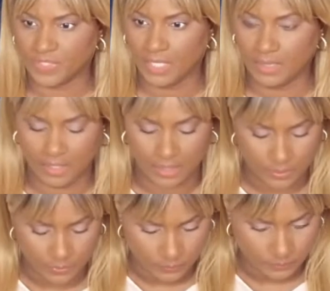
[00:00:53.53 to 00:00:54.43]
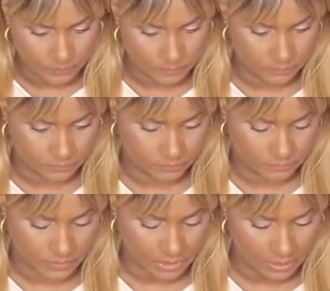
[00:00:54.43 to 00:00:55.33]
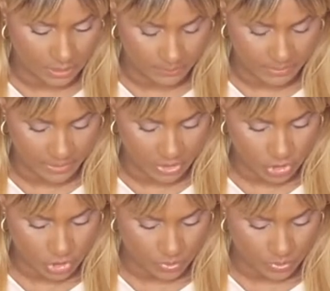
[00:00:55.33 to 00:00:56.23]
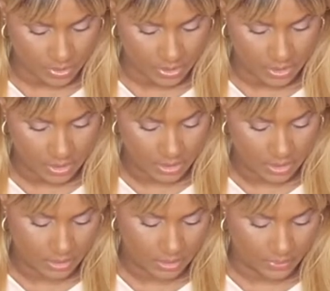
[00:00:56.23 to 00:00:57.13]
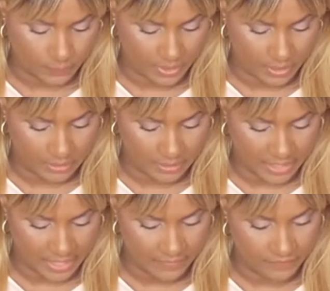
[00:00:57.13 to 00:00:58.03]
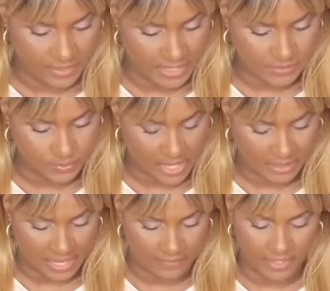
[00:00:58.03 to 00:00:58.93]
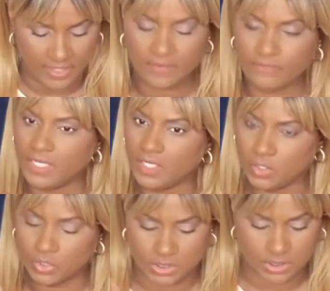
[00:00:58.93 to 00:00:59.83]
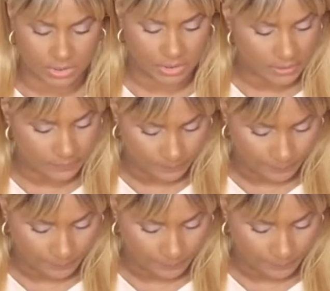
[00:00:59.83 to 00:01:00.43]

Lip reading: Hello. Let me make sure that we are live. Yes, we are live, and the video looks good.